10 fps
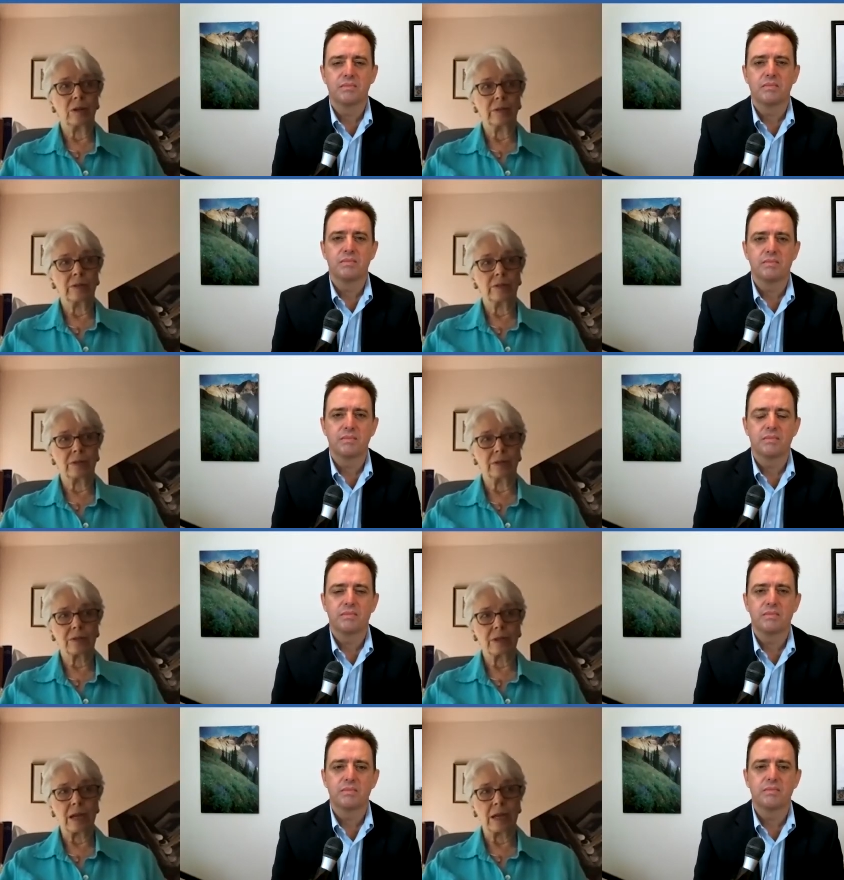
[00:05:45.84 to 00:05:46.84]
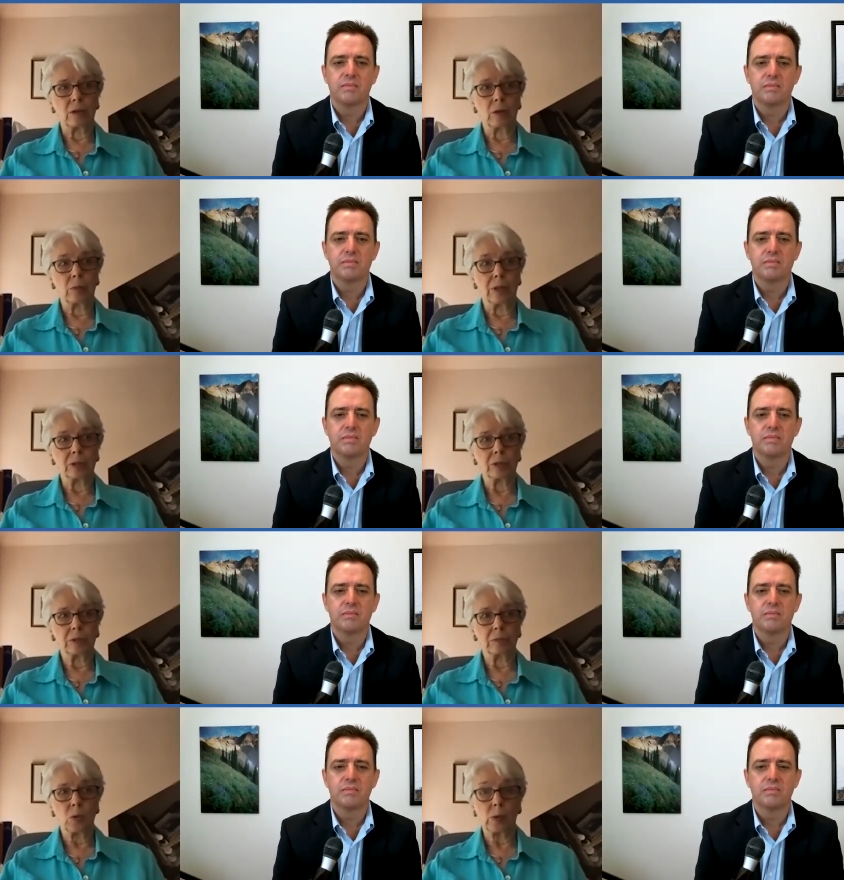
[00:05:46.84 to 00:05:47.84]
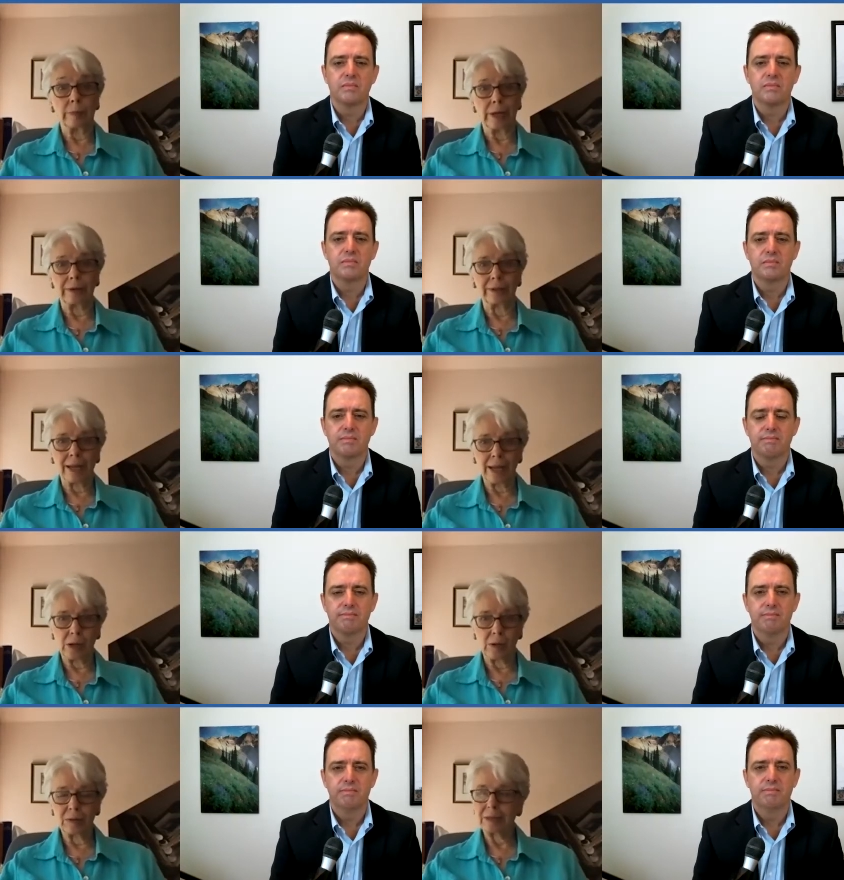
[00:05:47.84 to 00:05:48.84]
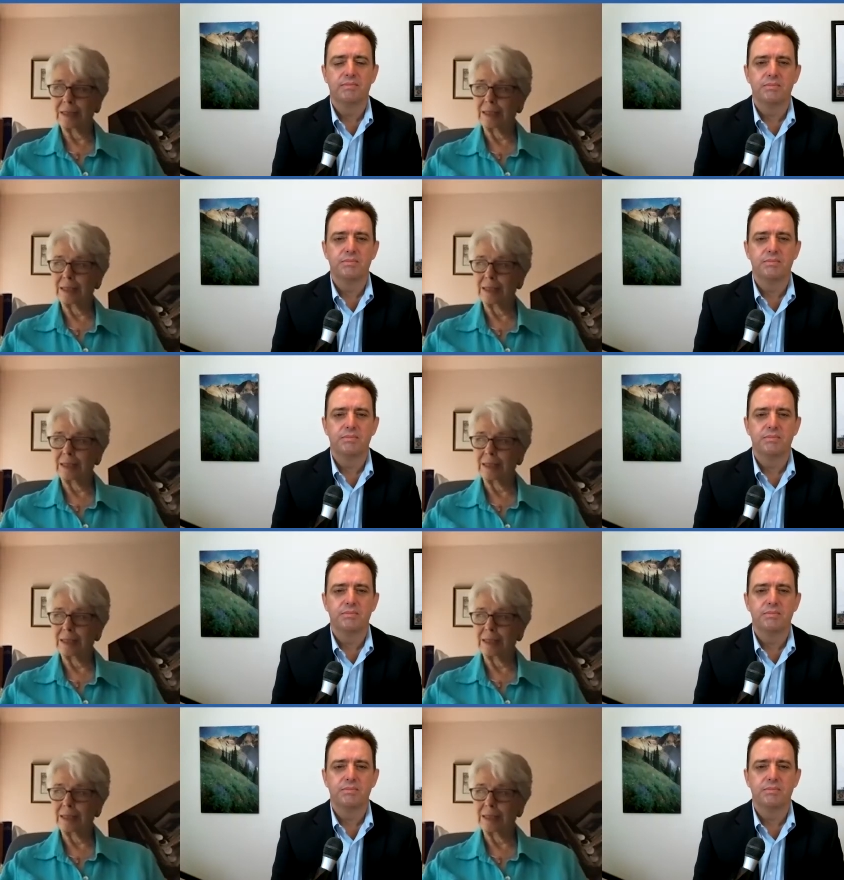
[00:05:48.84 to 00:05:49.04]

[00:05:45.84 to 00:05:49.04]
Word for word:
Speaker 1: all of the things that I know much more about now.